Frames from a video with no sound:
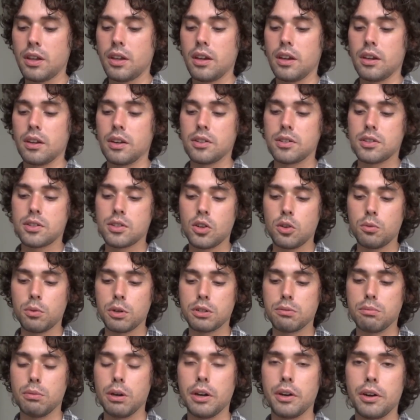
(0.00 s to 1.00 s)
And it's so
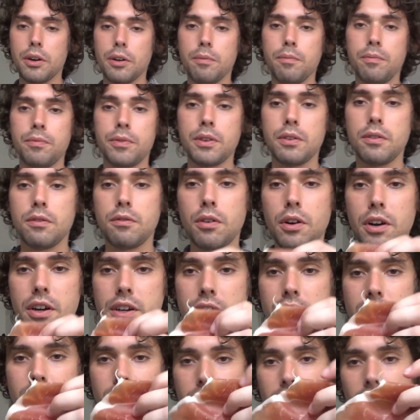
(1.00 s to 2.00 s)
much better.
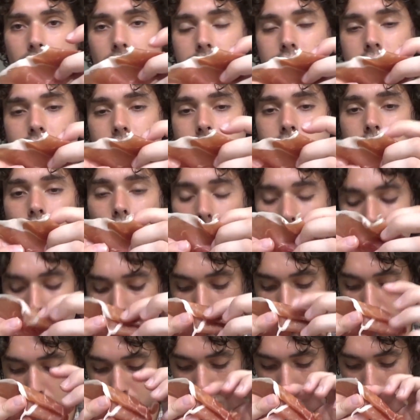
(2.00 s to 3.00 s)
Very nice dark
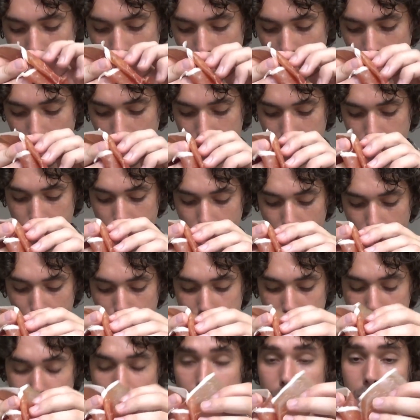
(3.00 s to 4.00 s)
prosciutto. I just dropped
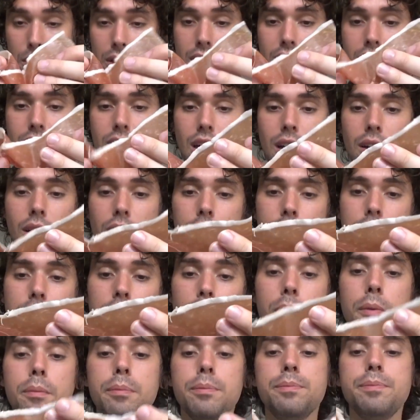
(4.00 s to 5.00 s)
it, but I'm going to eat that. I don't
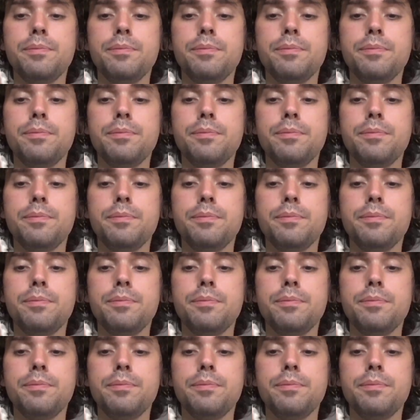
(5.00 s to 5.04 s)
care.